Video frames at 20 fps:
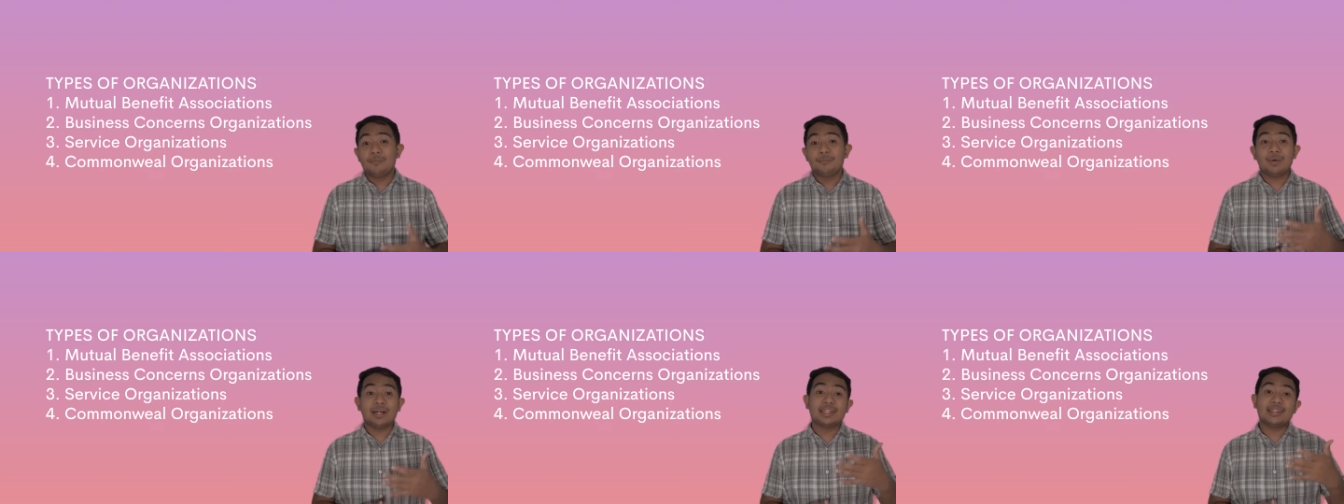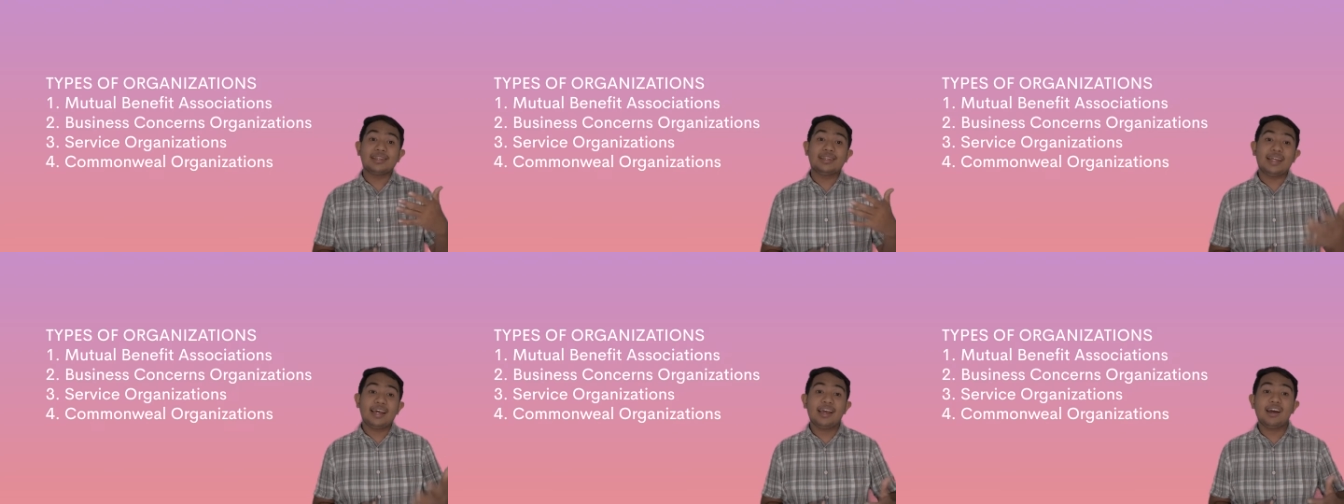
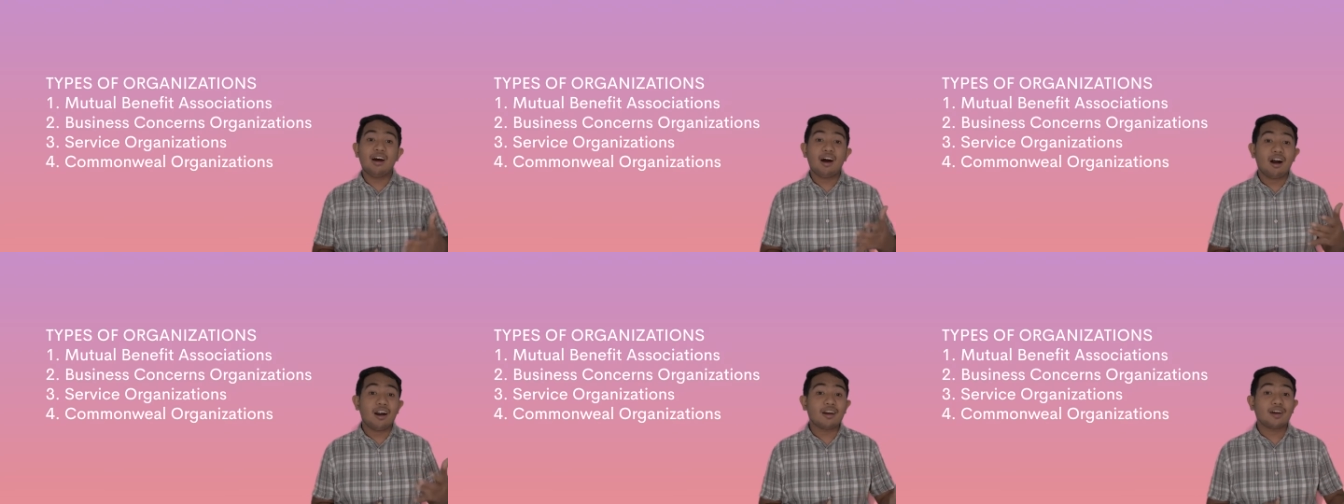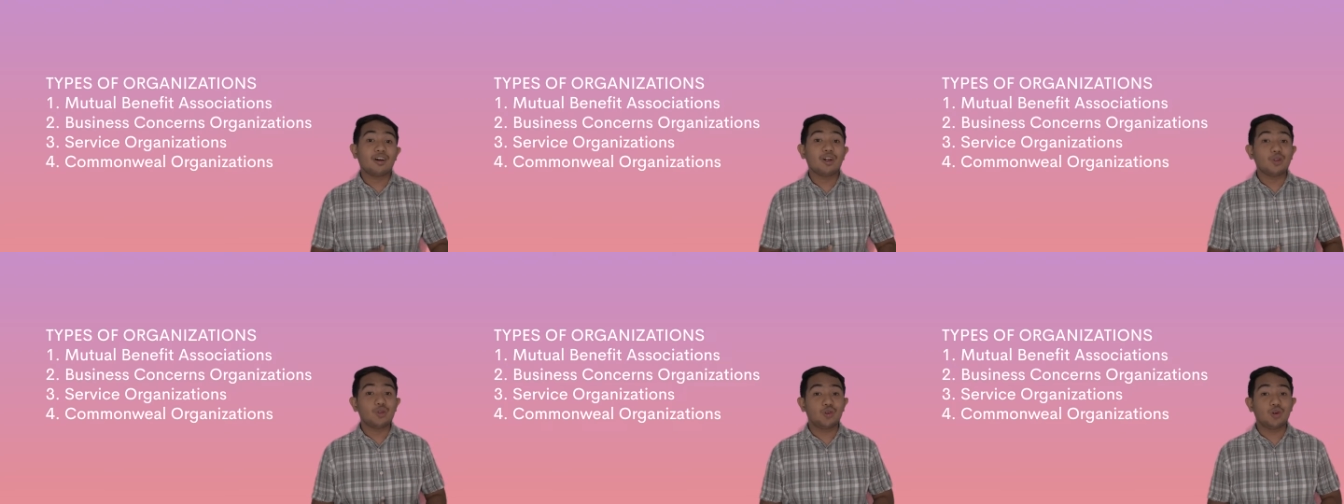but they are
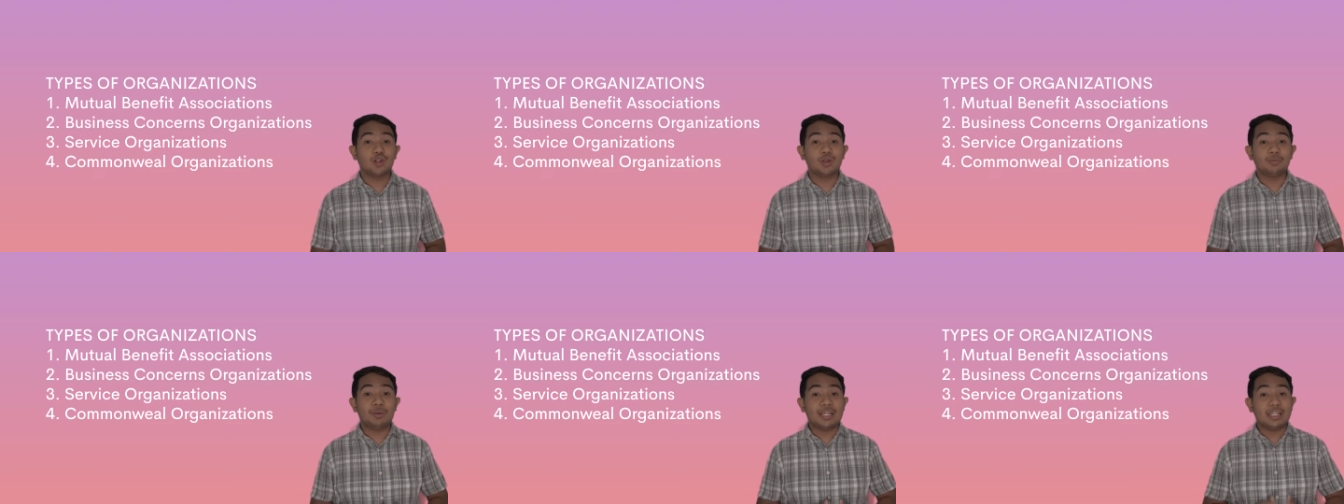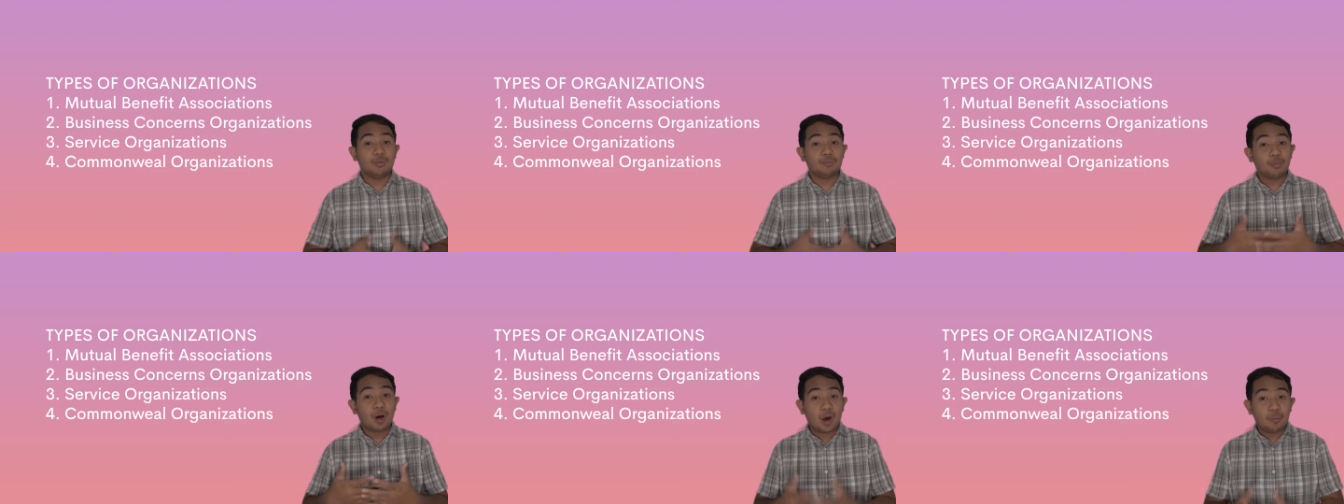controlled
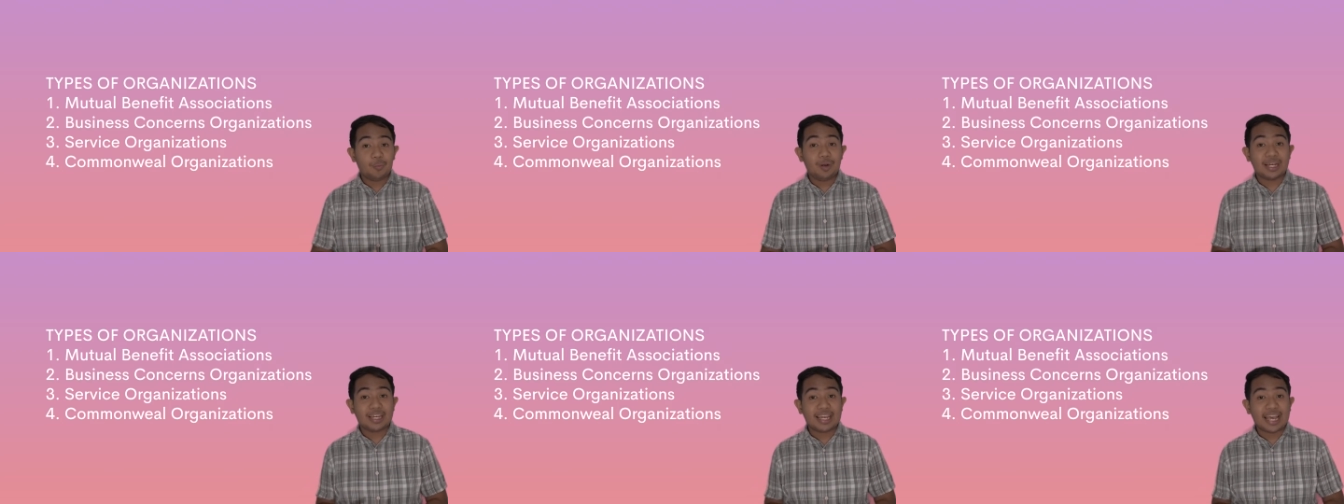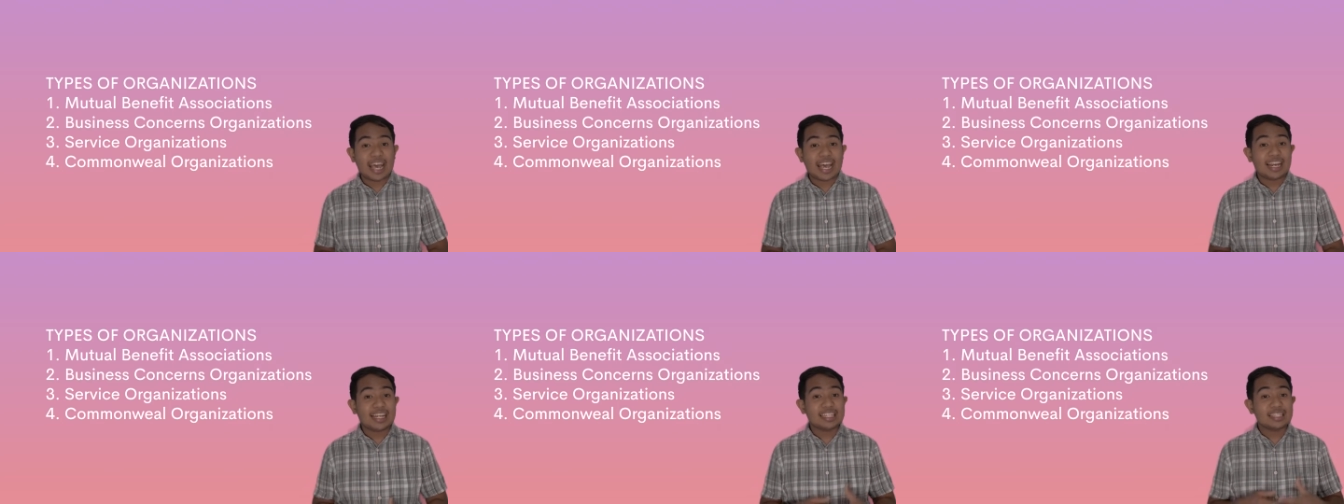by the
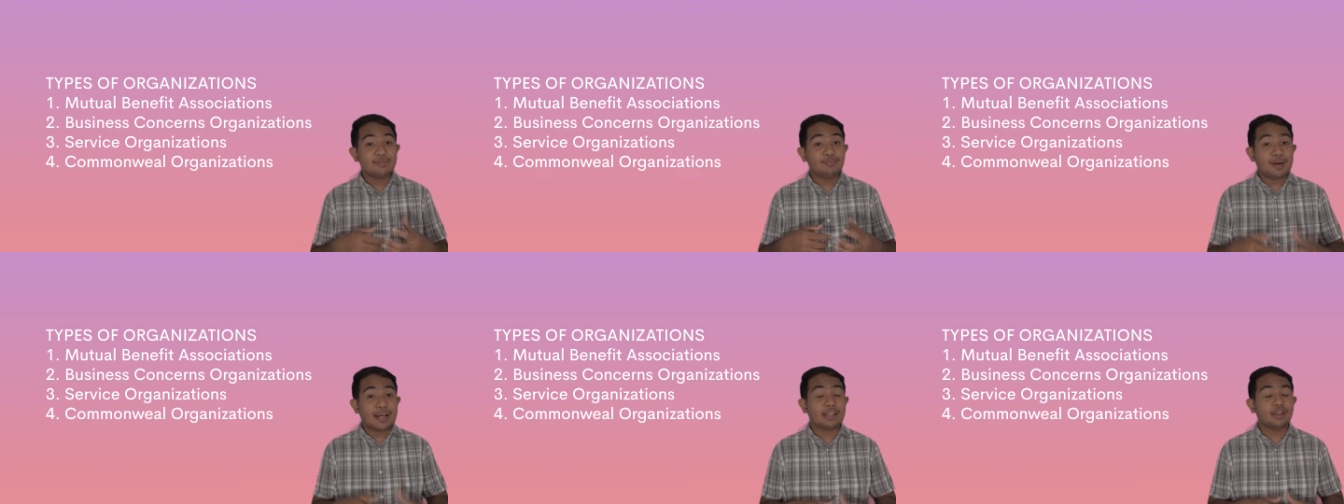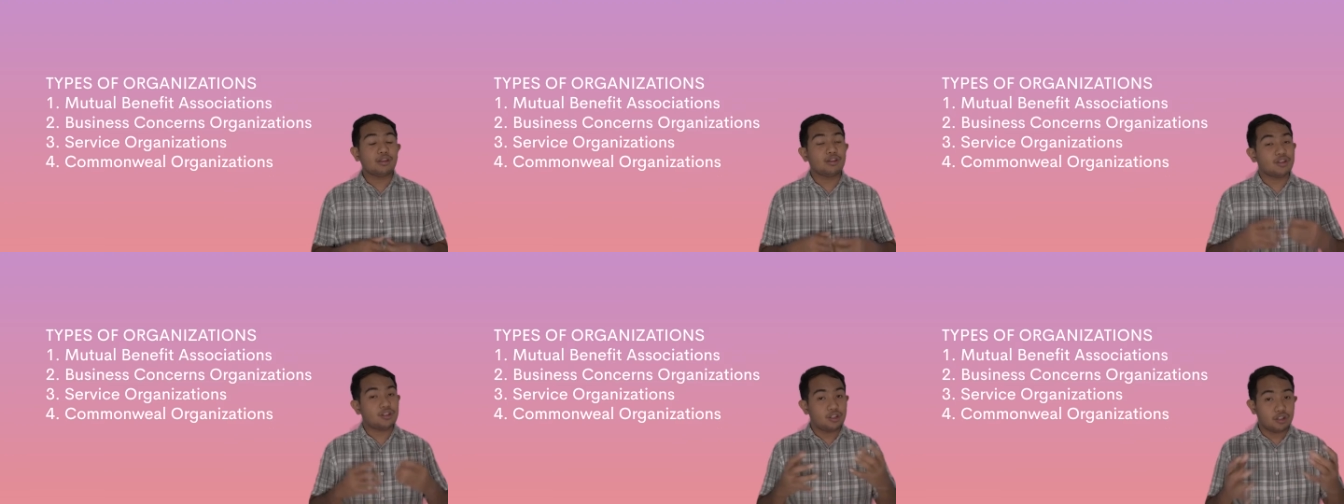public and is
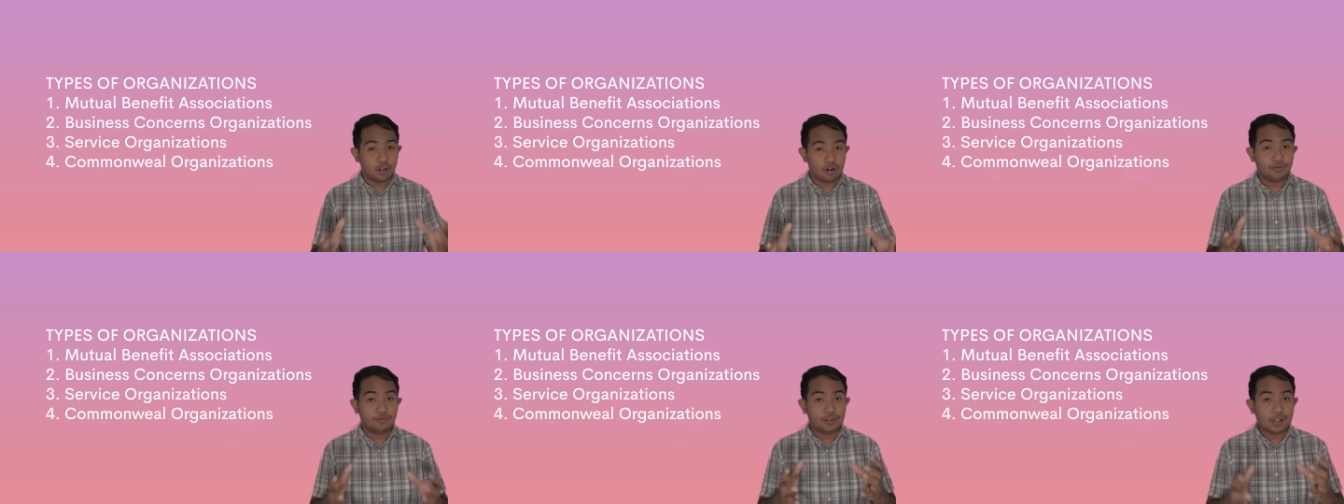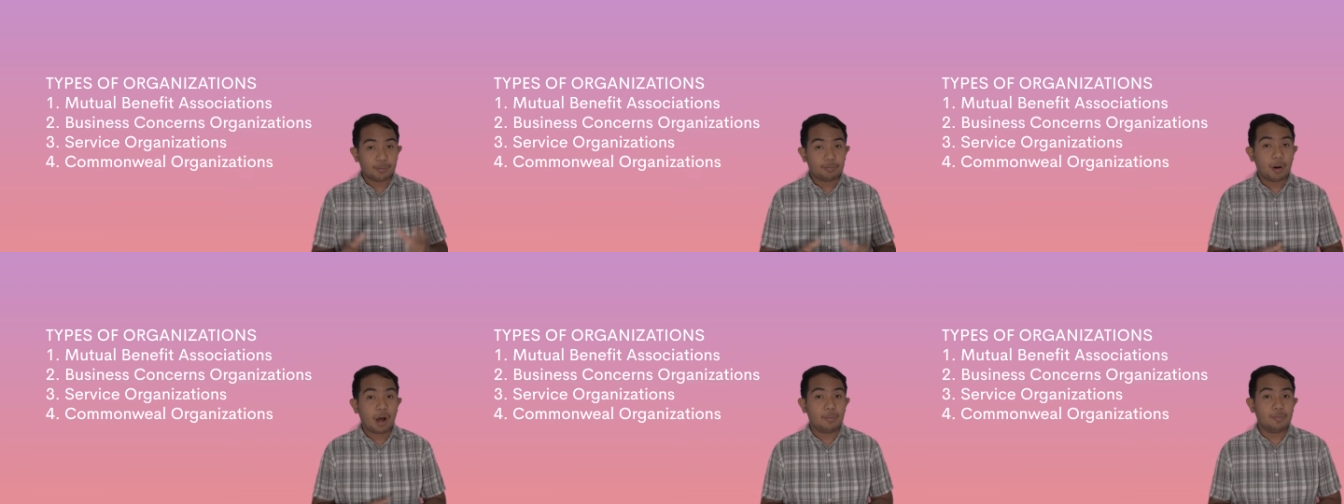meant to serve
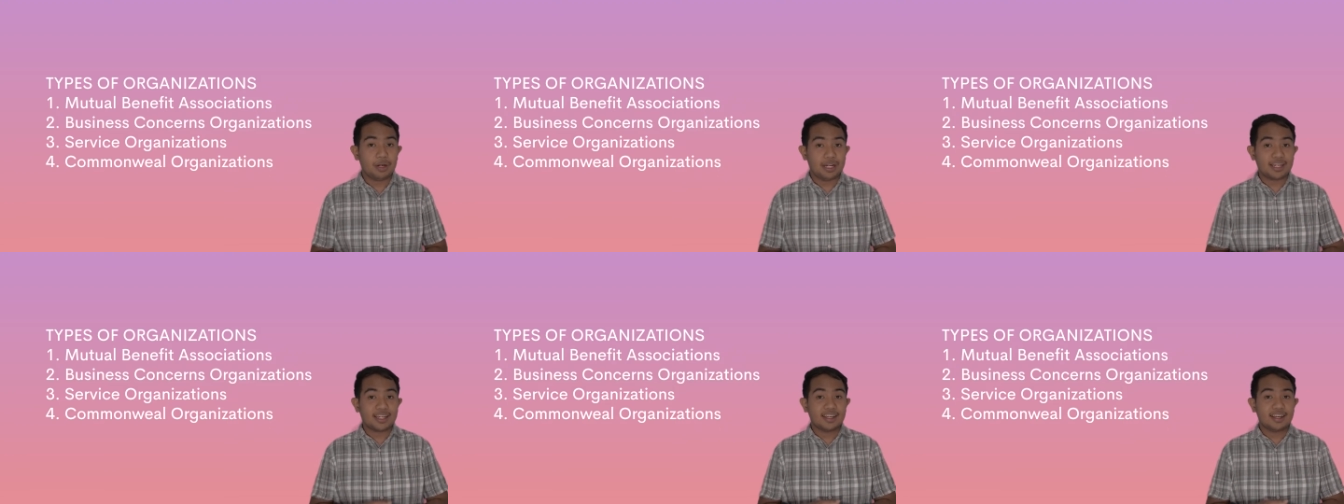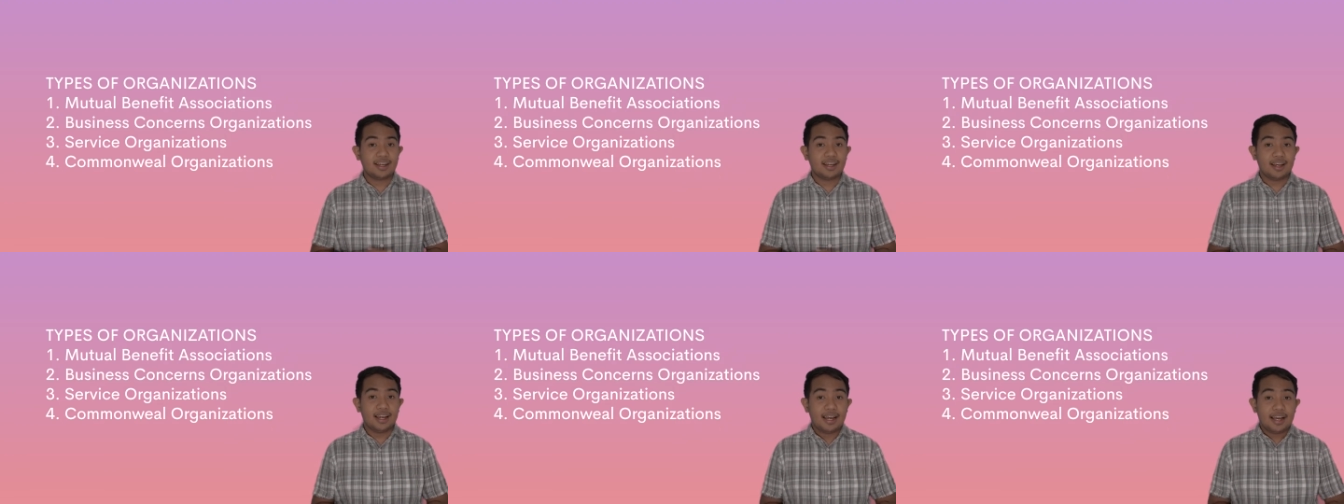the public.